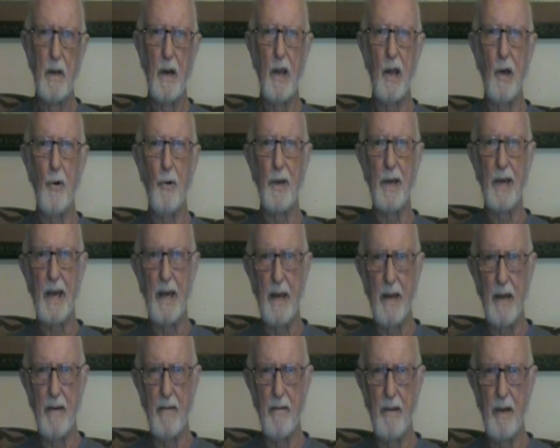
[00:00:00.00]
Hello
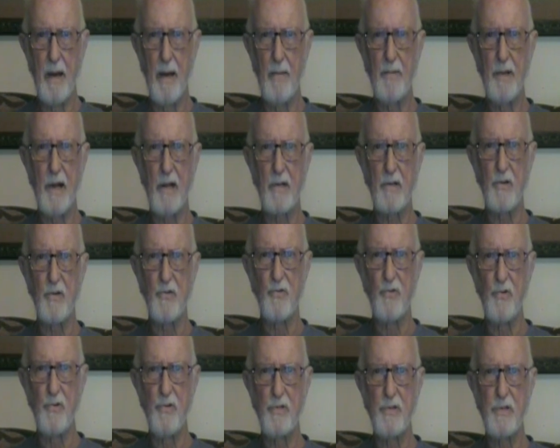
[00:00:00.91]
again. I'm Dr.
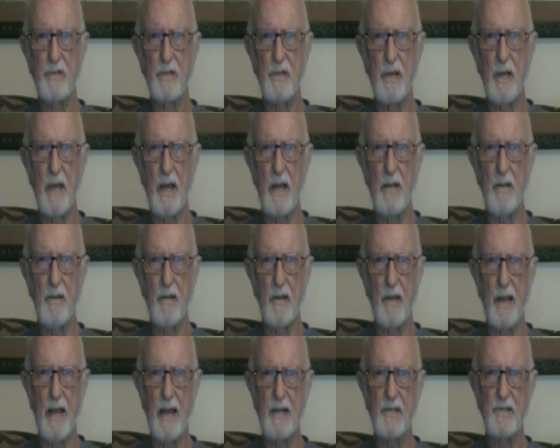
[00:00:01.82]
Troost, and
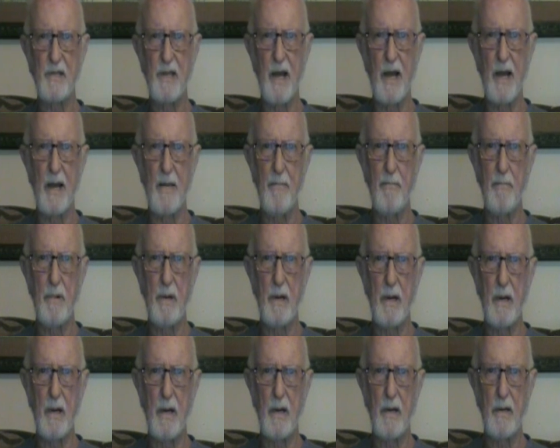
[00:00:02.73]
the last time
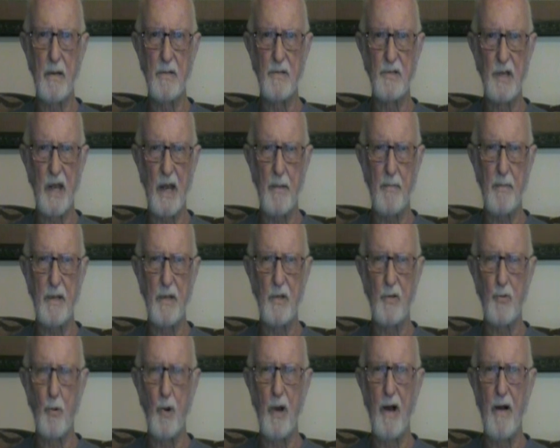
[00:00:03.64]
in
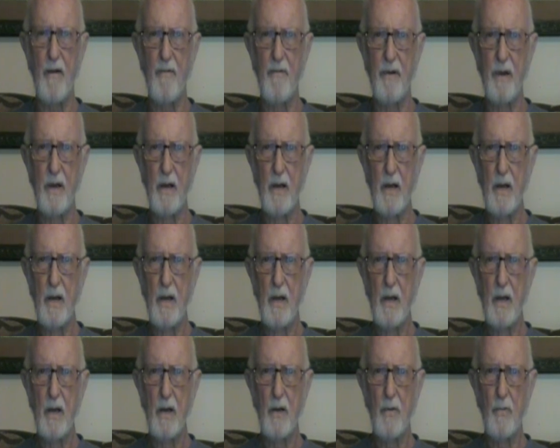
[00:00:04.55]
segment 12
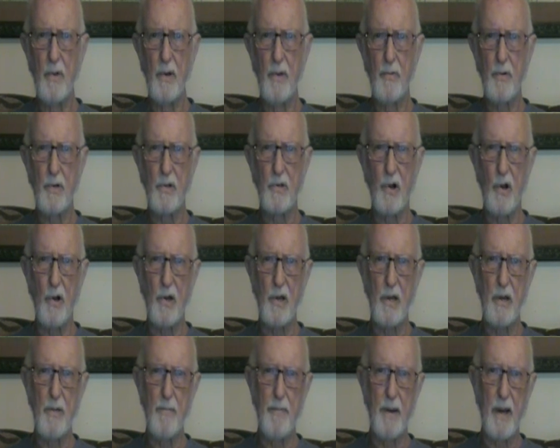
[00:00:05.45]
we were
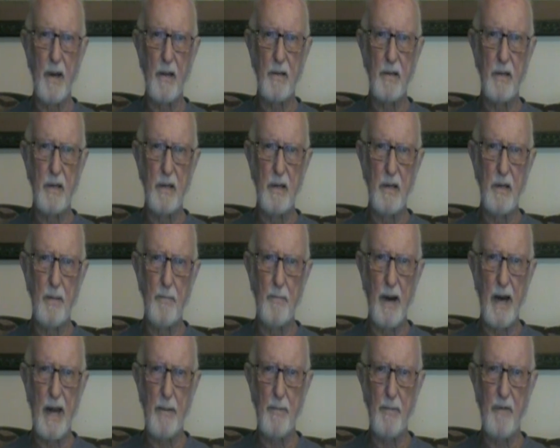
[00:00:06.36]
talking about the
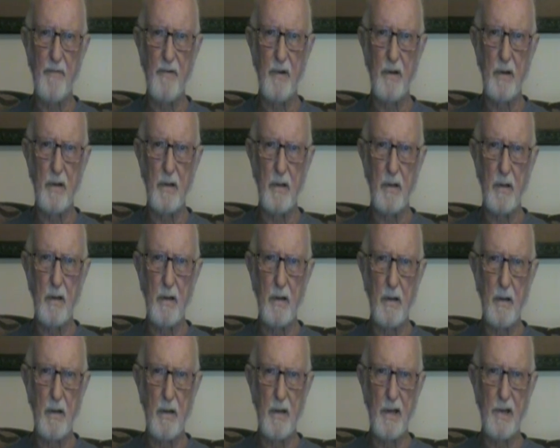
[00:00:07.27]
bottom of
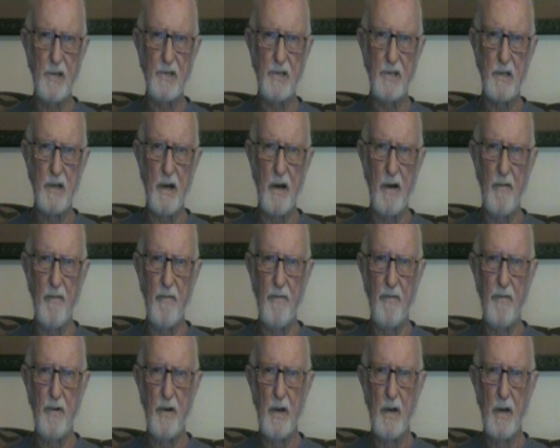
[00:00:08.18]
a list
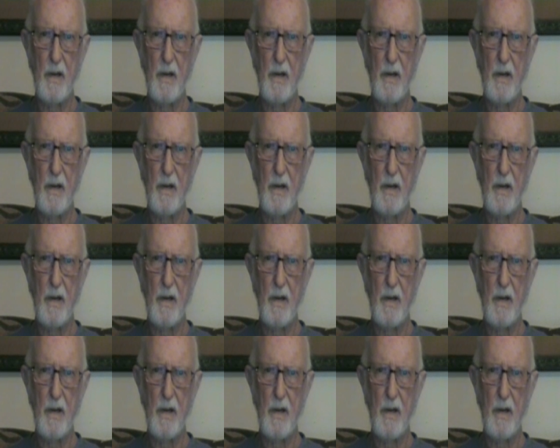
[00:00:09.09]
of